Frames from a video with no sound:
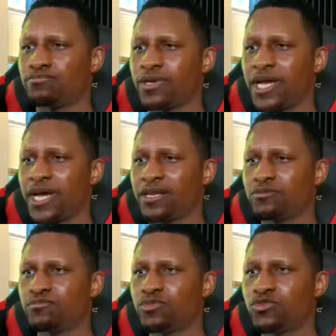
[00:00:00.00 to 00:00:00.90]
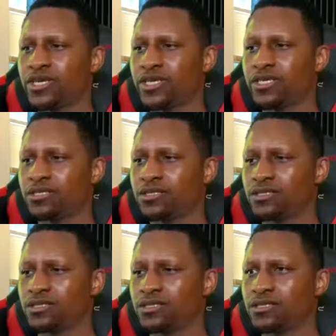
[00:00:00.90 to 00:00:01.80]
paddle boarding.
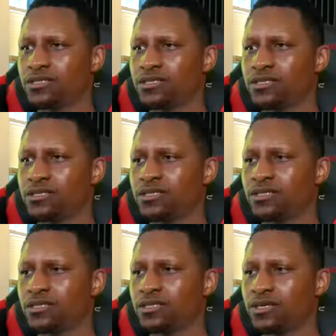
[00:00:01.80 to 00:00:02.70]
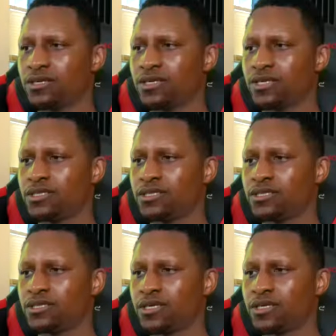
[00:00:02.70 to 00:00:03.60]
All right,
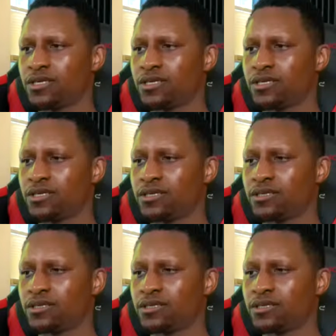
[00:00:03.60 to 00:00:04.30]
hold